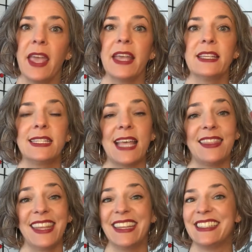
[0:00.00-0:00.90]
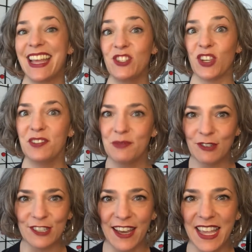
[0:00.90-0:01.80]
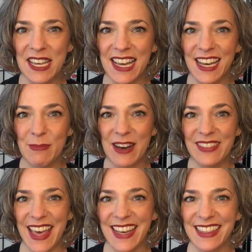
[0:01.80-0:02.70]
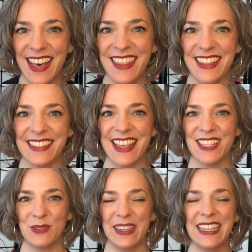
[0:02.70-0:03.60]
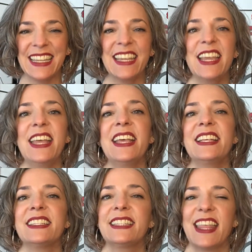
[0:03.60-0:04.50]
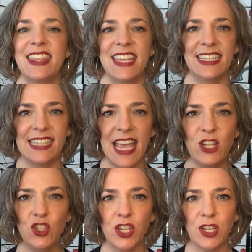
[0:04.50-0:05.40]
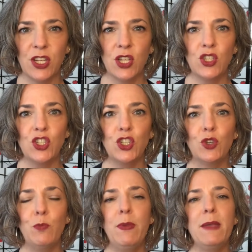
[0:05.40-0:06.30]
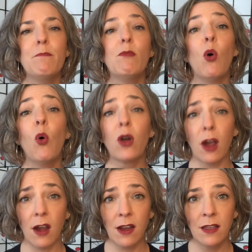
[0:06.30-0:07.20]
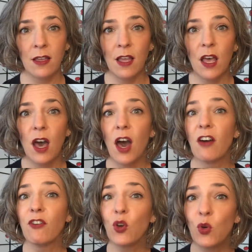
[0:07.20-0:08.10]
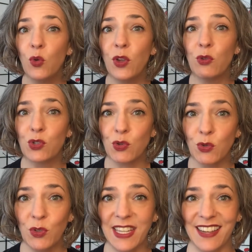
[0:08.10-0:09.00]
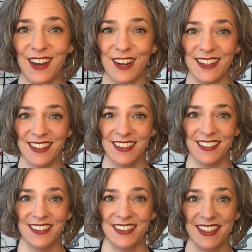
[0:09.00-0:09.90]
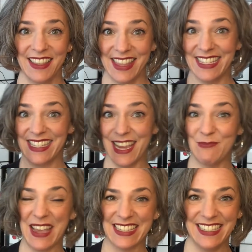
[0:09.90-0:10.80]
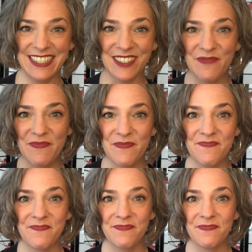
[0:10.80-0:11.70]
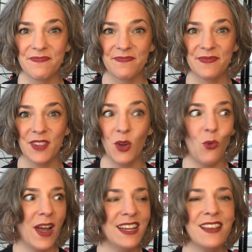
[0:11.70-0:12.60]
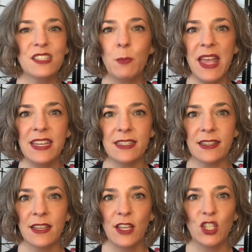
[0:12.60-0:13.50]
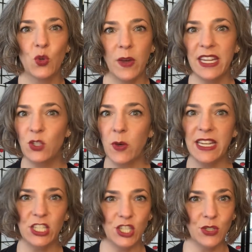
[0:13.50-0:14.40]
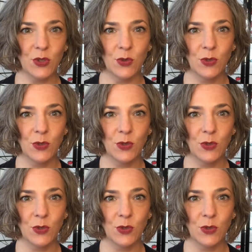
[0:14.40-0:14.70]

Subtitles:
is set the intention, we're talking about that a lot this last week, set the intention to be more of who you truly are this time next year. Why not spend 2022